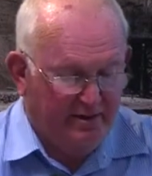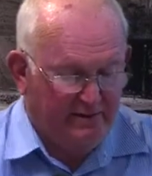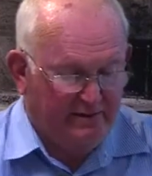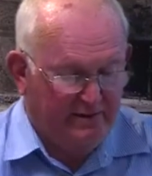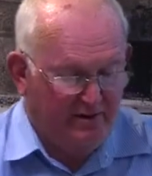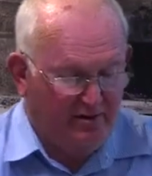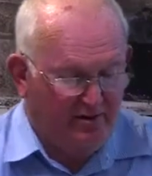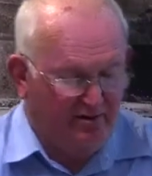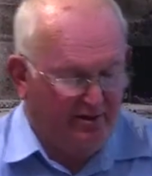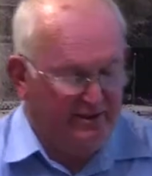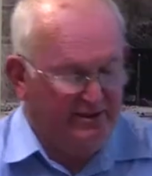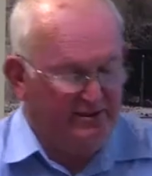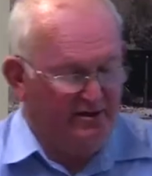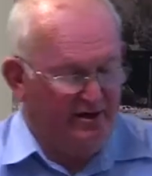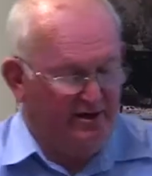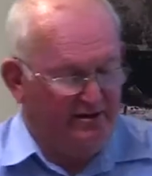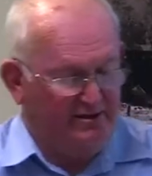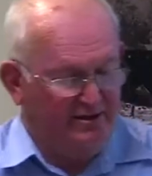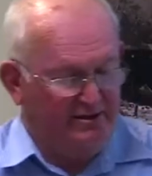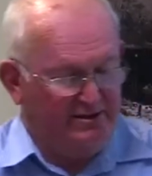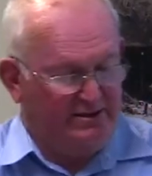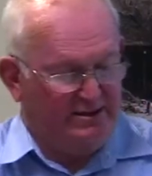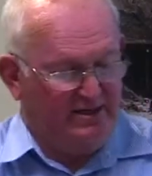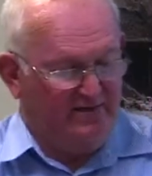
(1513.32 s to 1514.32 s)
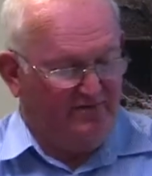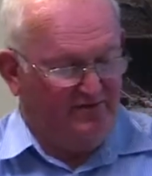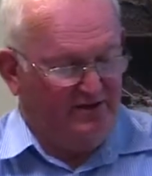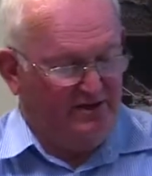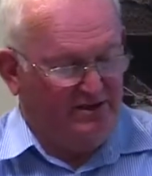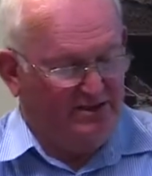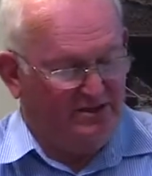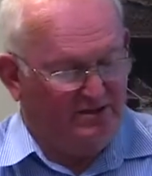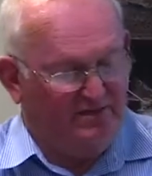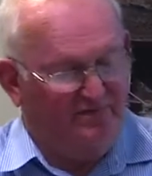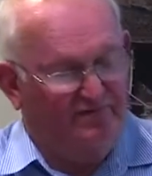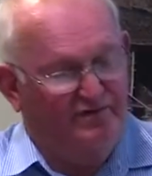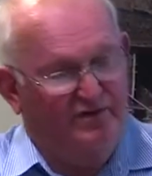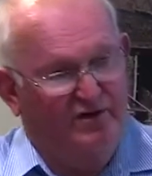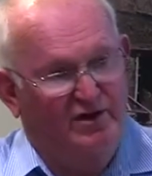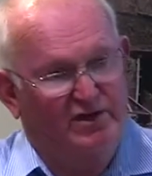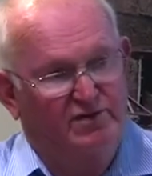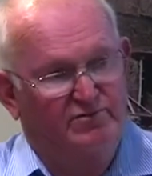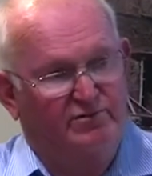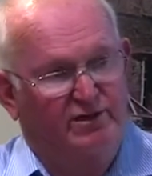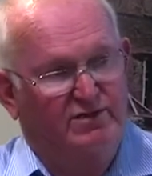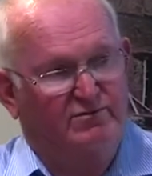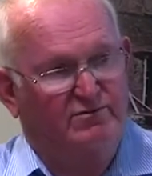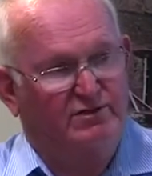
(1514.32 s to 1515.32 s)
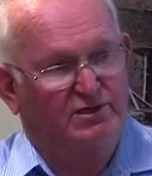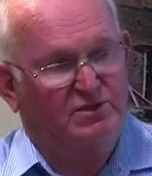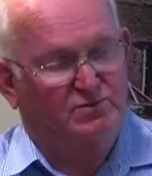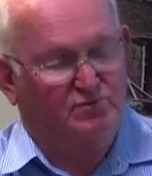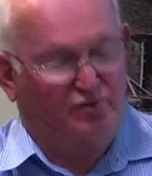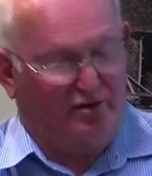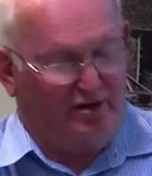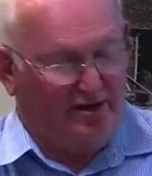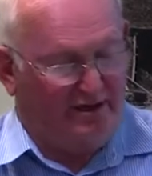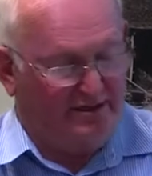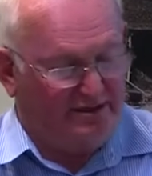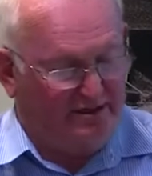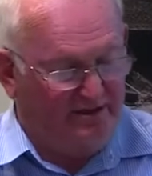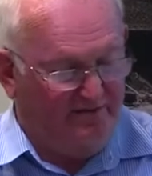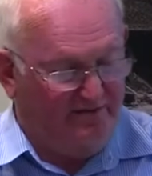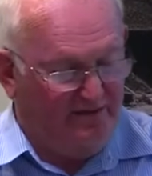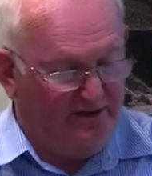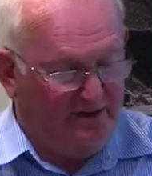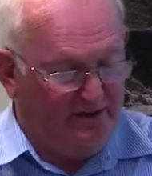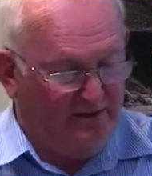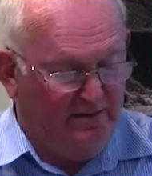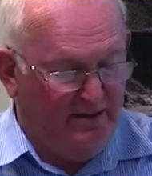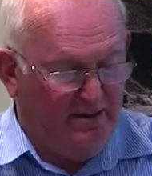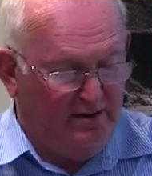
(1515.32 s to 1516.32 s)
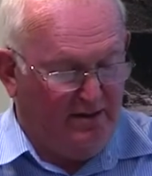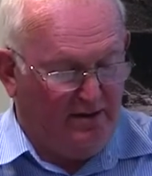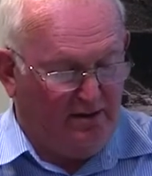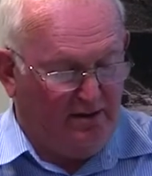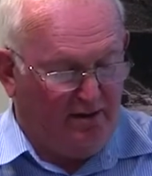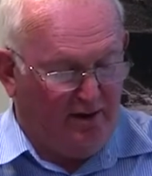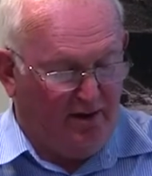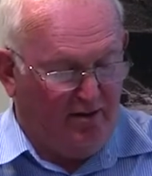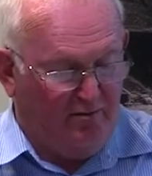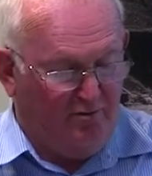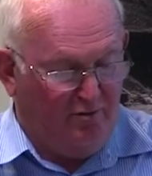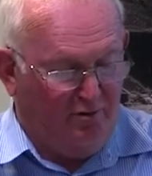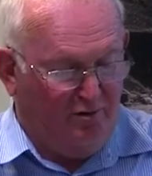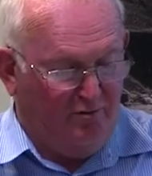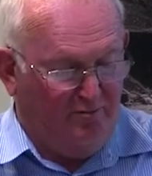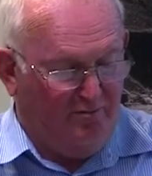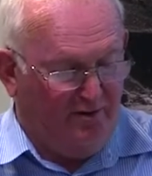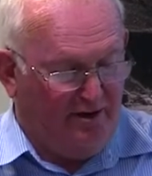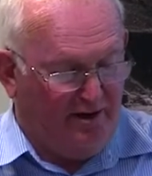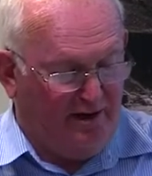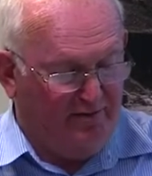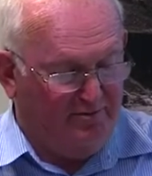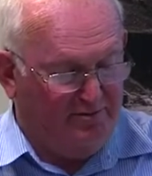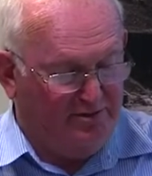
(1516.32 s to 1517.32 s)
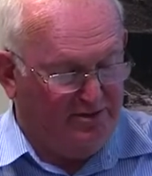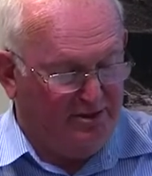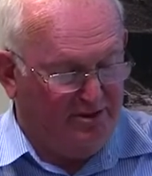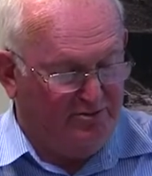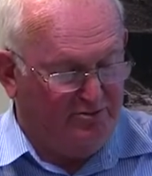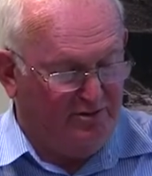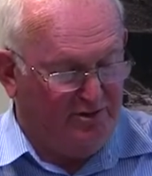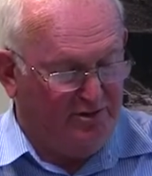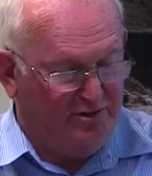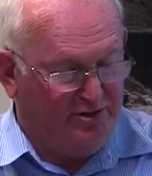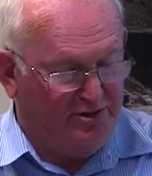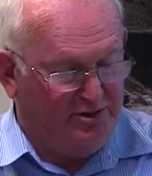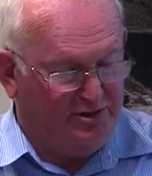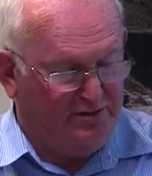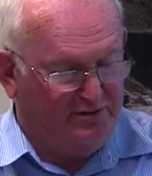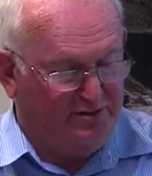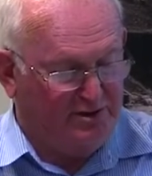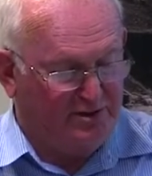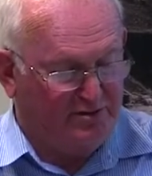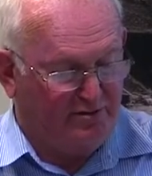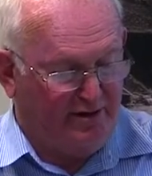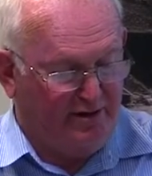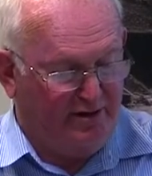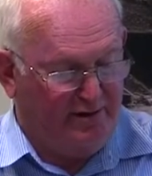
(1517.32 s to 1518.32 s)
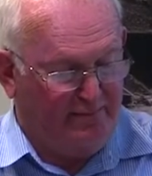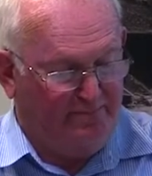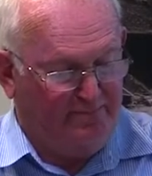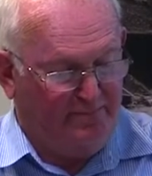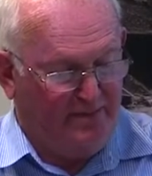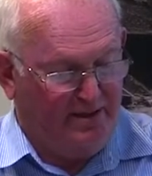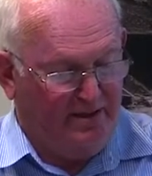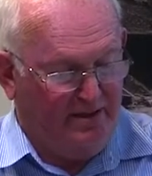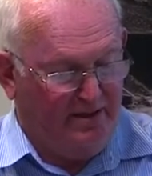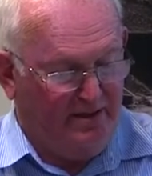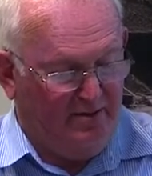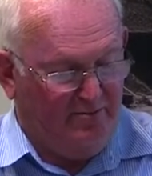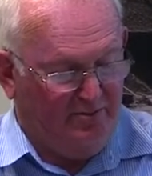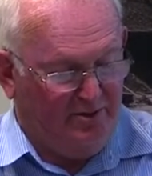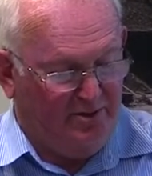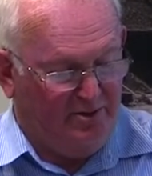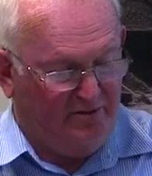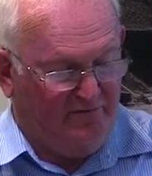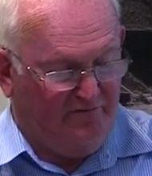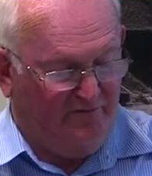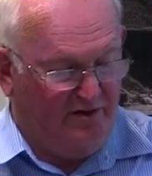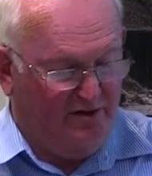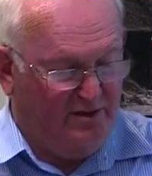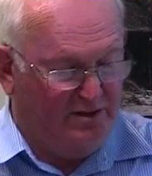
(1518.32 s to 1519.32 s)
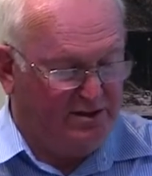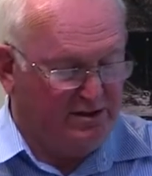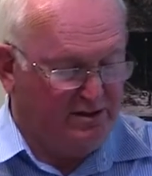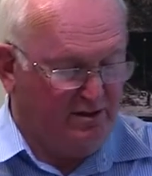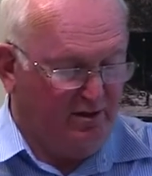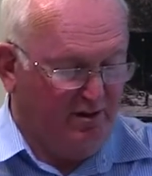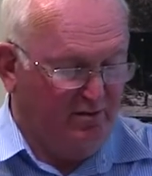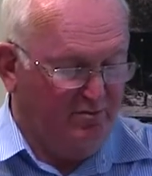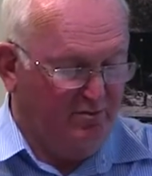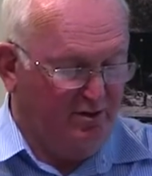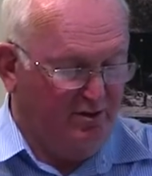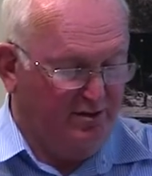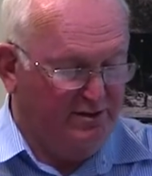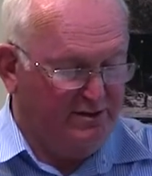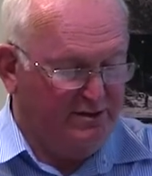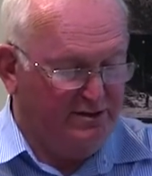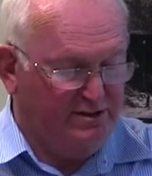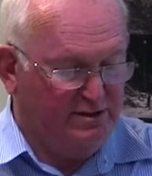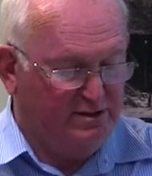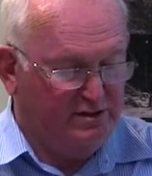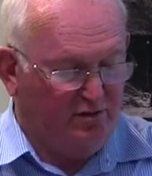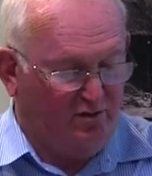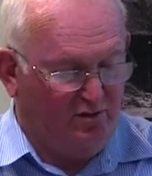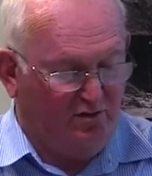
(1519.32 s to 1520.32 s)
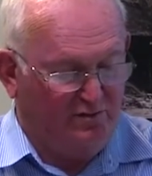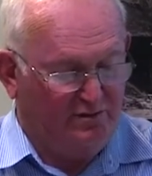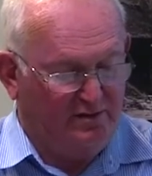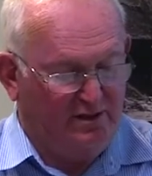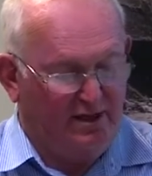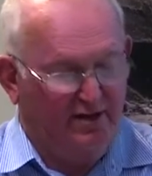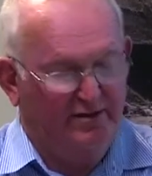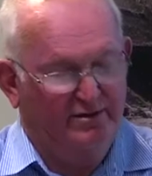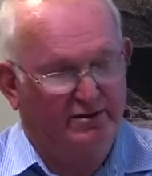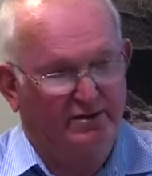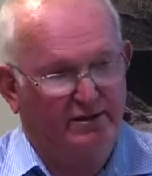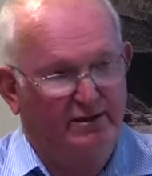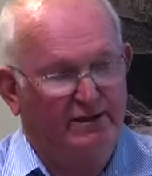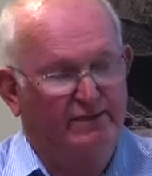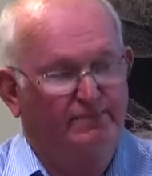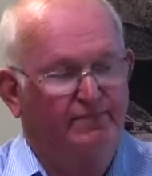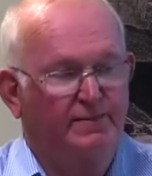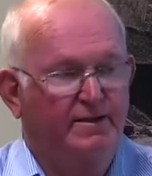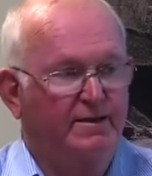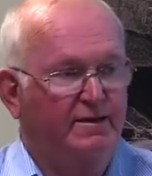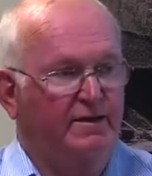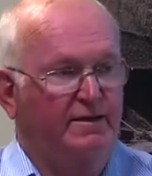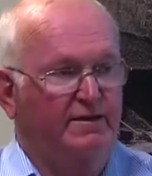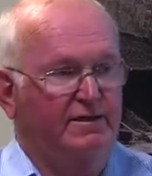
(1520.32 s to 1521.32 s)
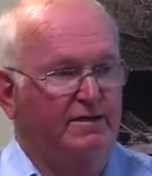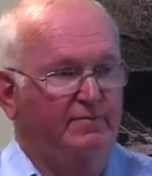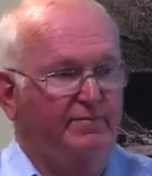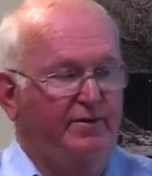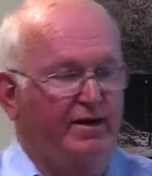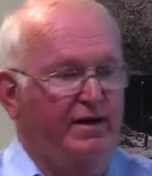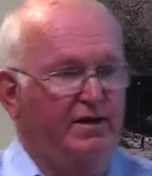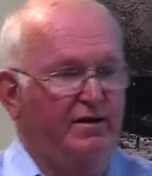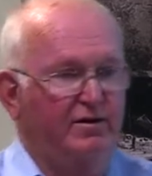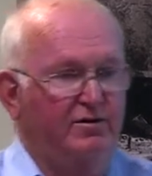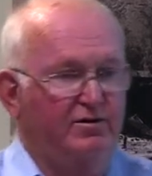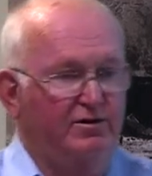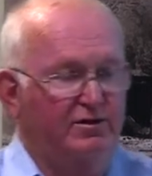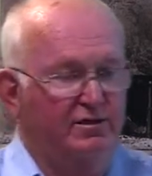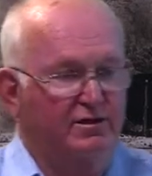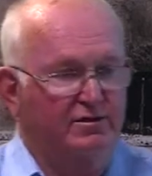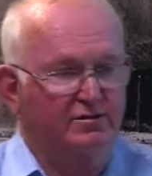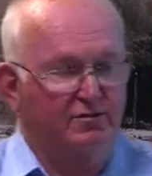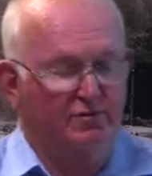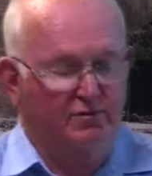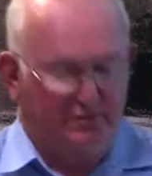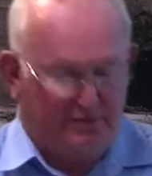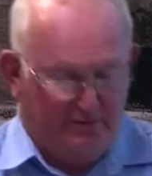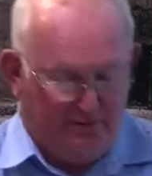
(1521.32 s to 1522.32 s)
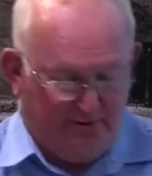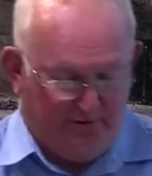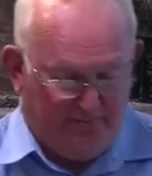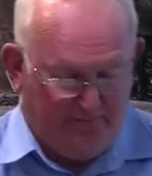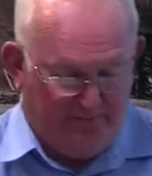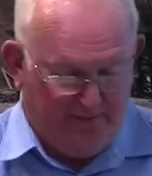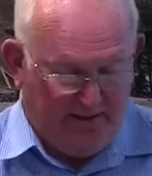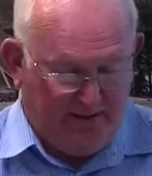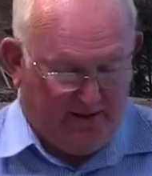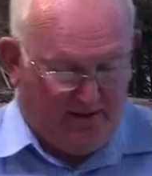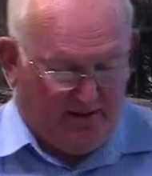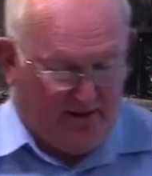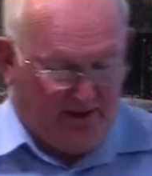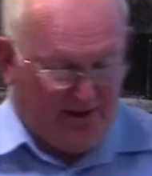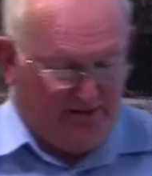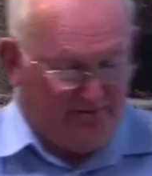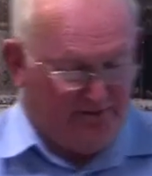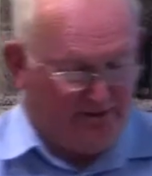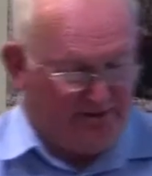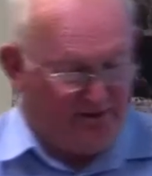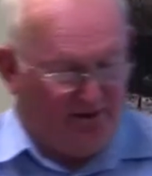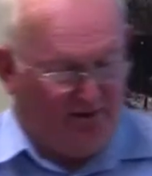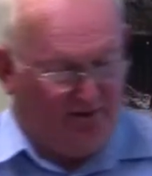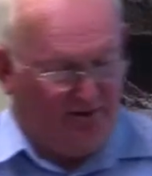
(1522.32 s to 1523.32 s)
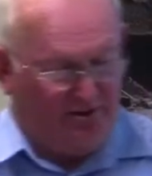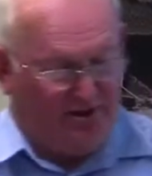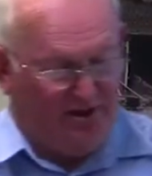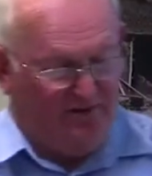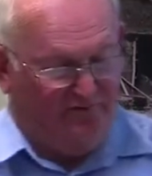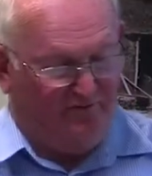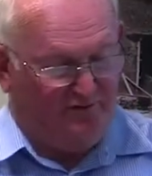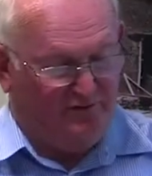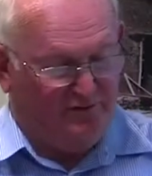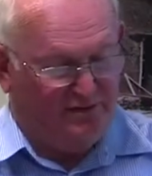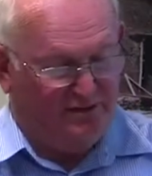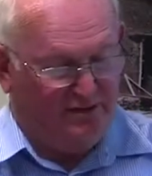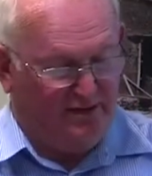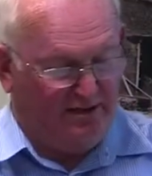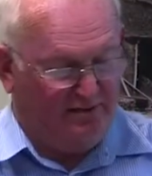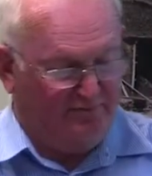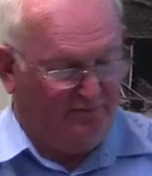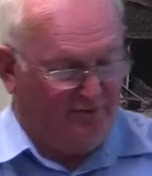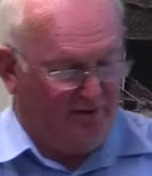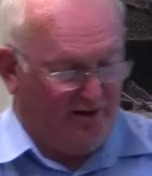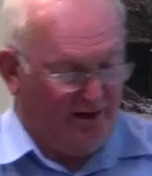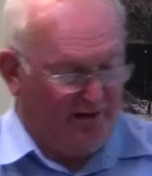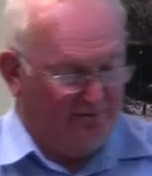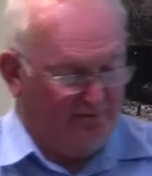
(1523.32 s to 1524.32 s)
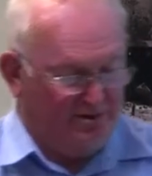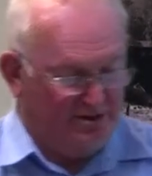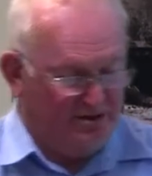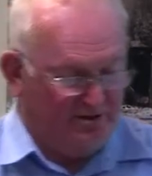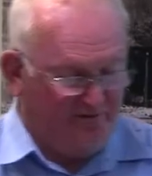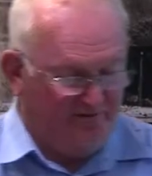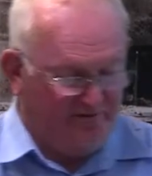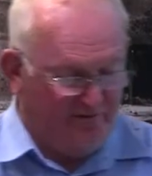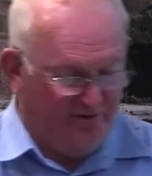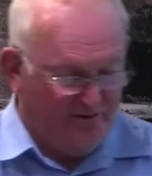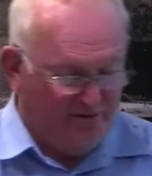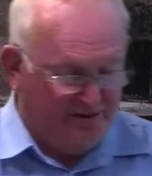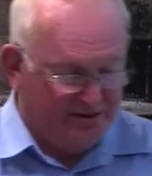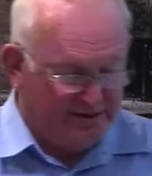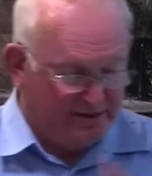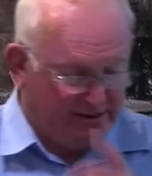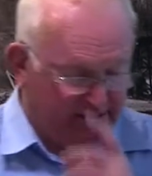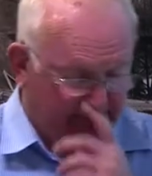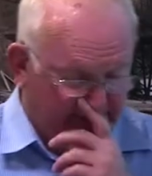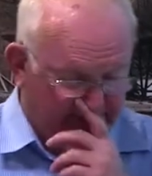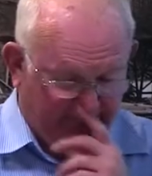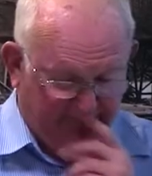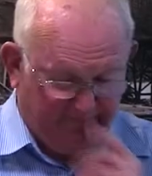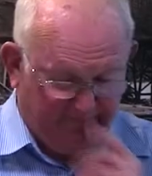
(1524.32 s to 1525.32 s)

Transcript: In the early 1970s, to further increase productivity, longwall mining was introduced to Australia, with the first longwalls installed locally, and depending on who you talk to, either Coalcliff or South Bulli was the first.